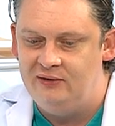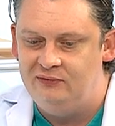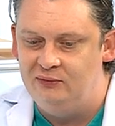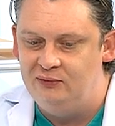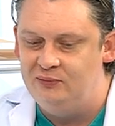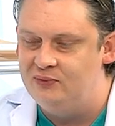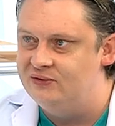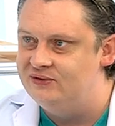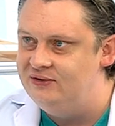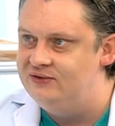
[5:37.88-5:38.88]
do
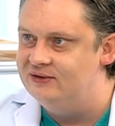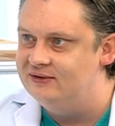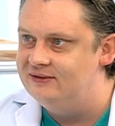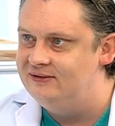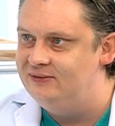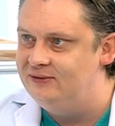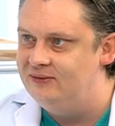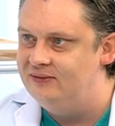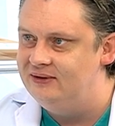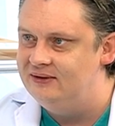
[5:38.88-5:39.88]
procedures, you
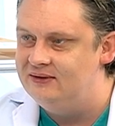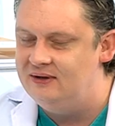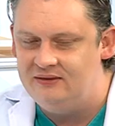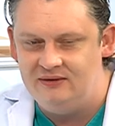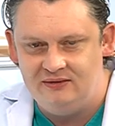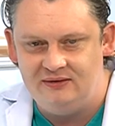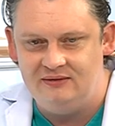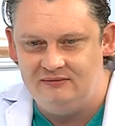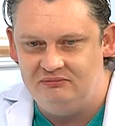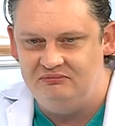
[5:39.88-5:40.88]
know. It's
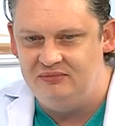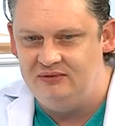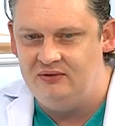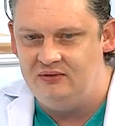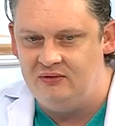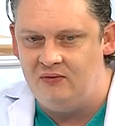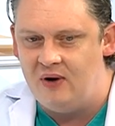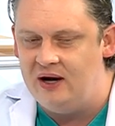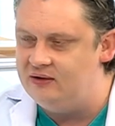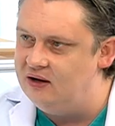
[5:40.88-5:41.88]

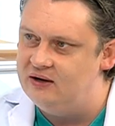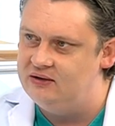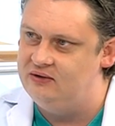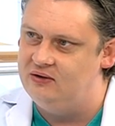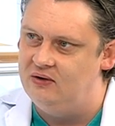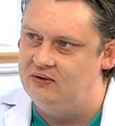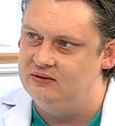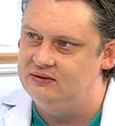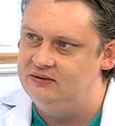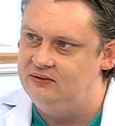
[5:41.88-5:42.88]
quite hard
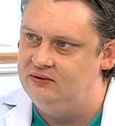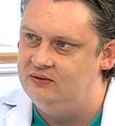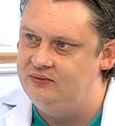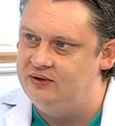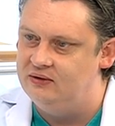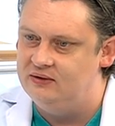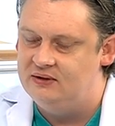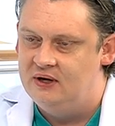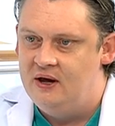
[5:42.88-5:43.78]
course, you know, because,